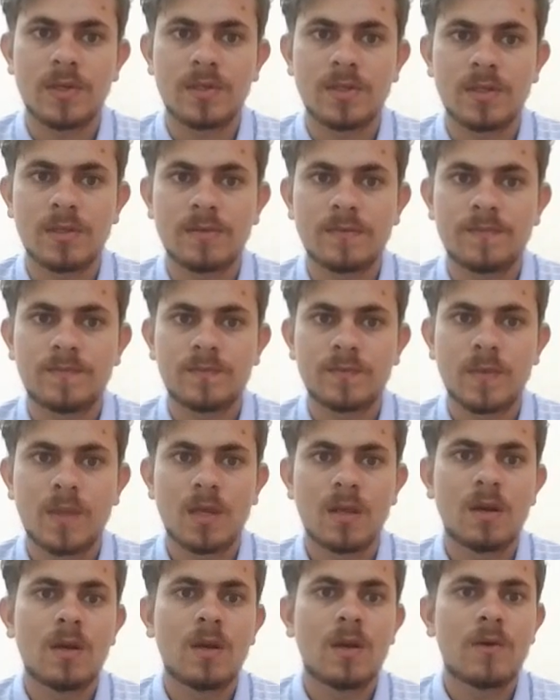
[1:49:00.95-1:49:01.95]
prison
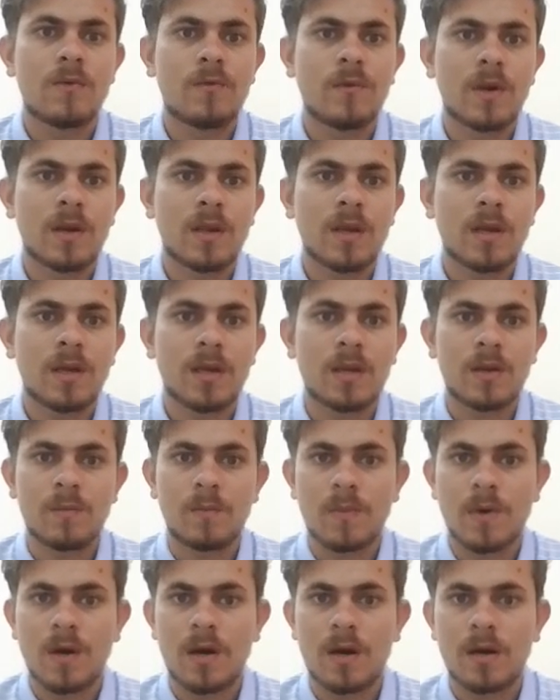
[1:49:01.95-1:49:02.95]
working in a
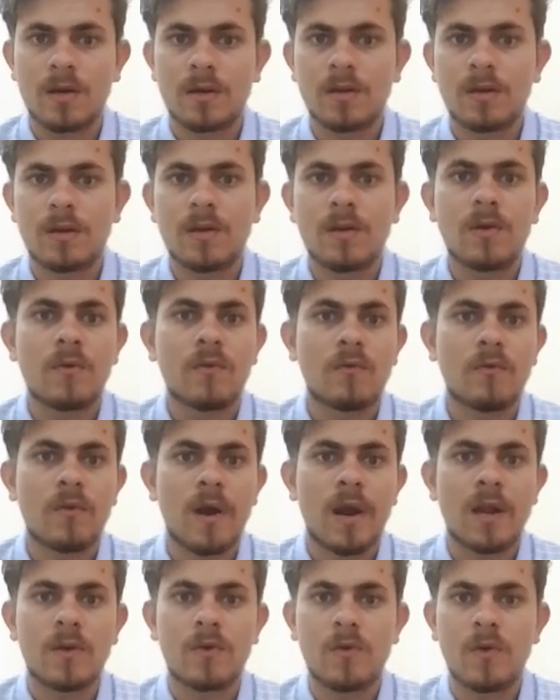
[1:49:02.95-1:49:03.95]
bar
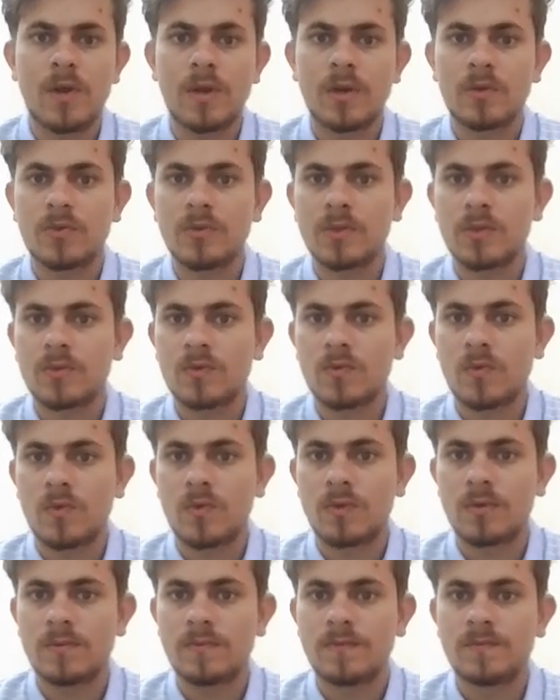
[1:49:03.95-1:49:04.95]
while going to
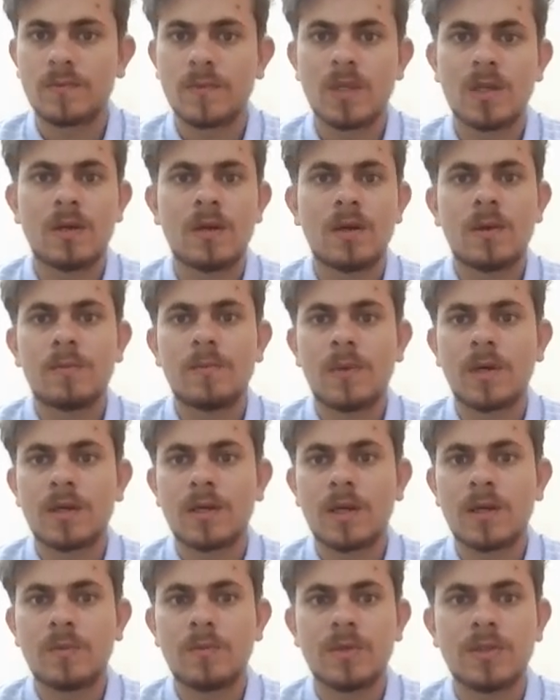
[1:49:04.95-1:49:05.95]
school.
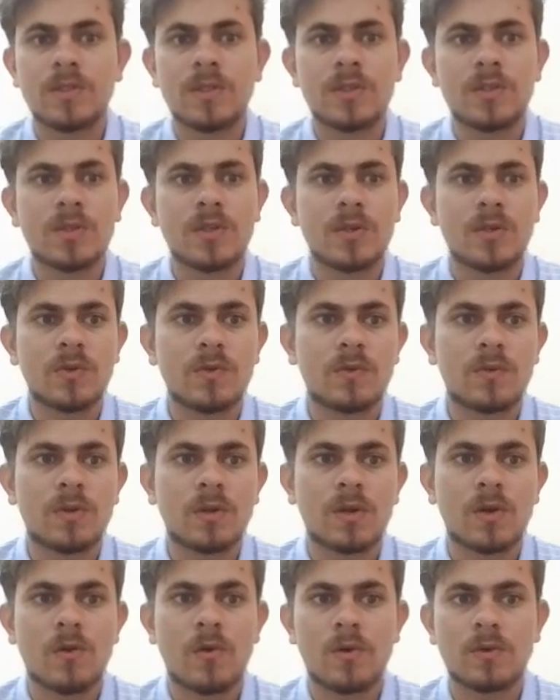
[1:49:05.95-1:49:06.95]
But her busy schedule
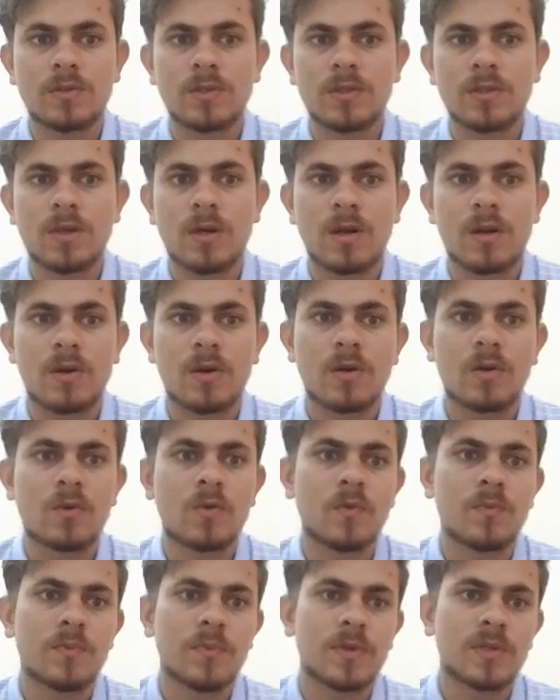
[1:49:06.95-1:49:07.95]
causes her
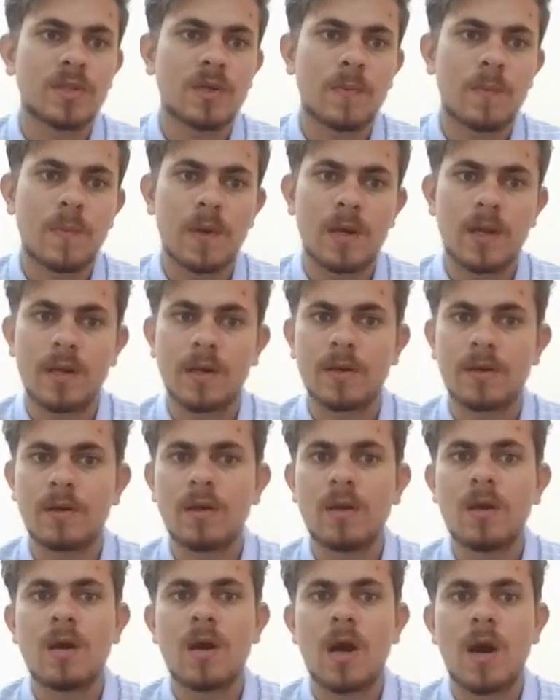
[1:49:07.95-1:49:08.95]
to miss a planned
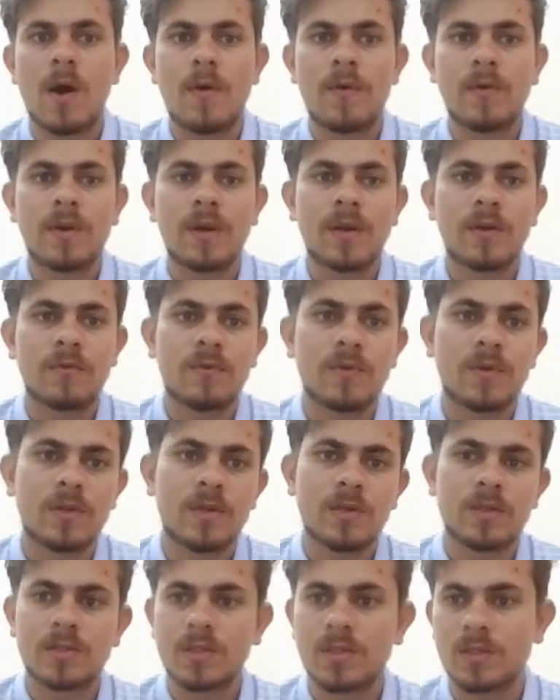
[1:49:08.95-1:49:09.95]
outing with
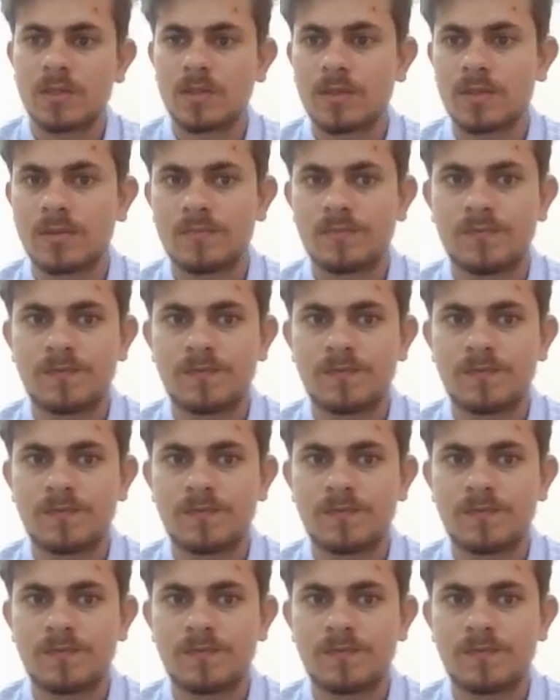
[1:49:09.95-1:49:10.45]
her sons,